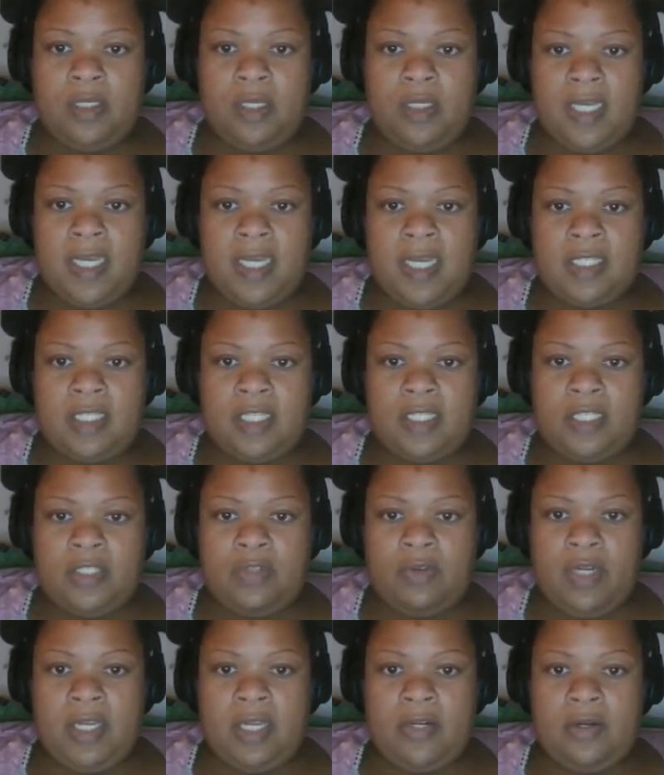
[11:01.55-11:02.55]
Access,
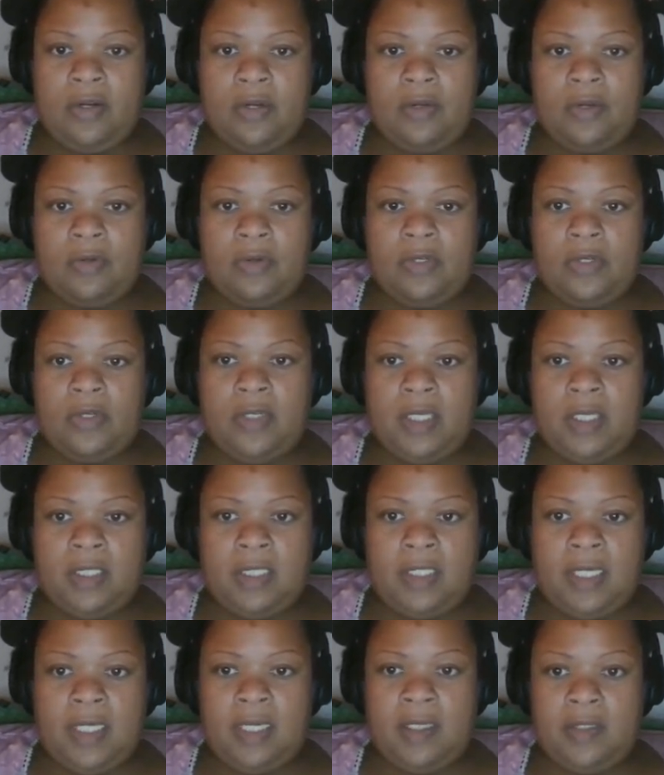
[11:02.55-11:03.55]
creator, owner,
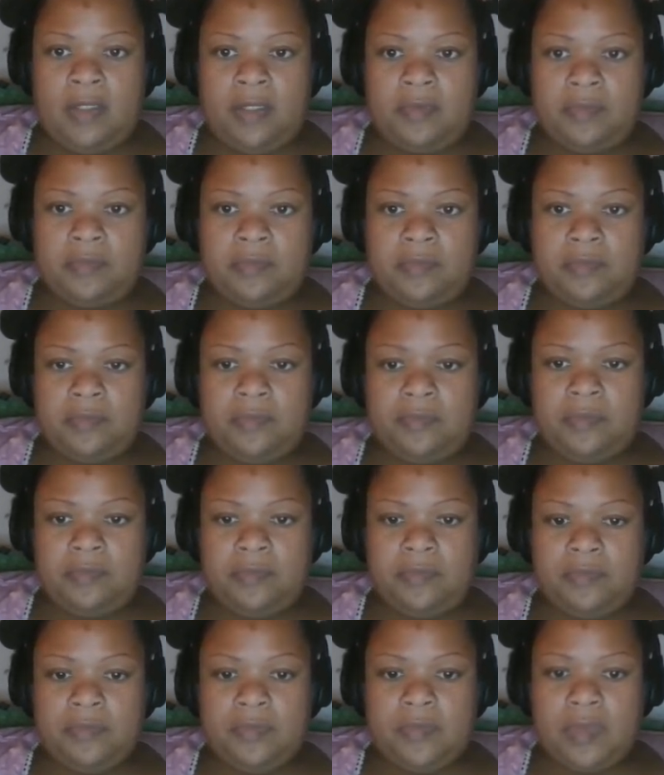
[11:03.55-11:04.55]
allow.
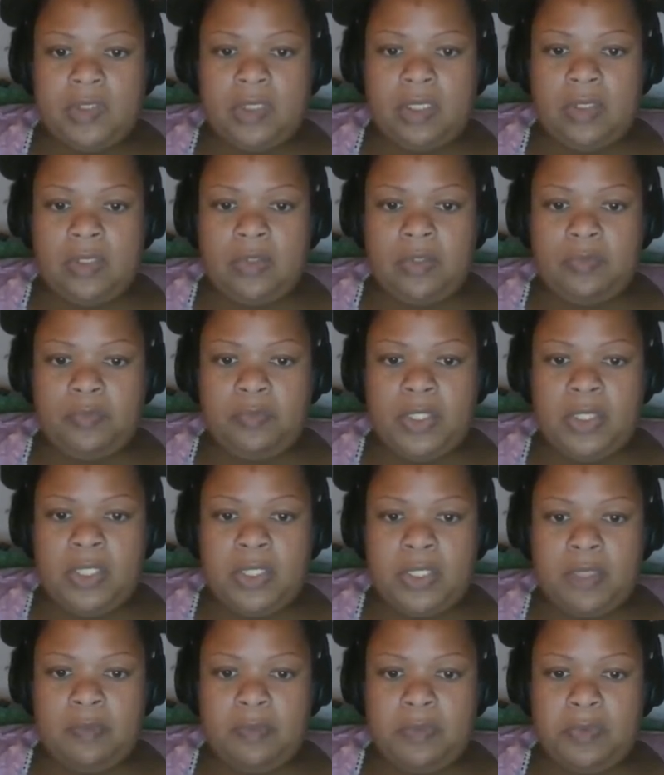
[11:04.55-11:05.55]
So pretty
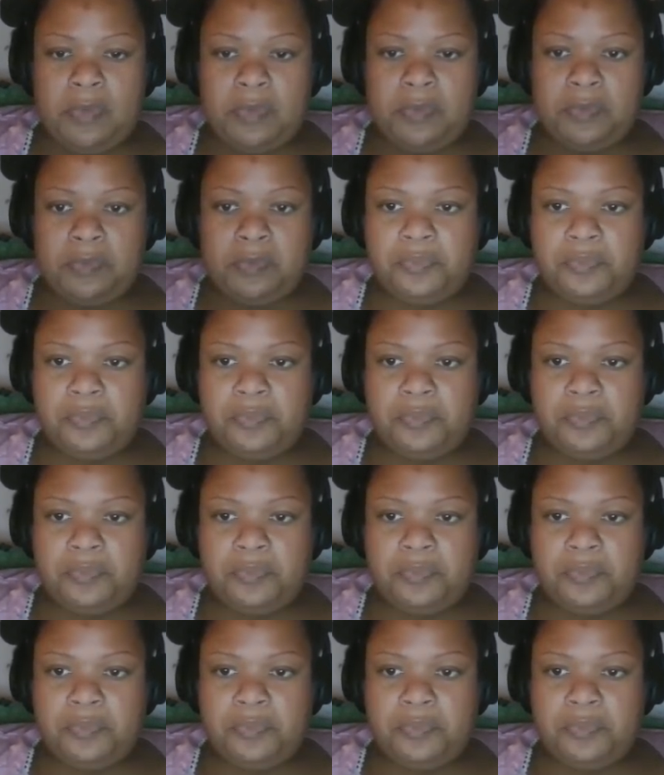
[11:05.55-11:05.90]
simple.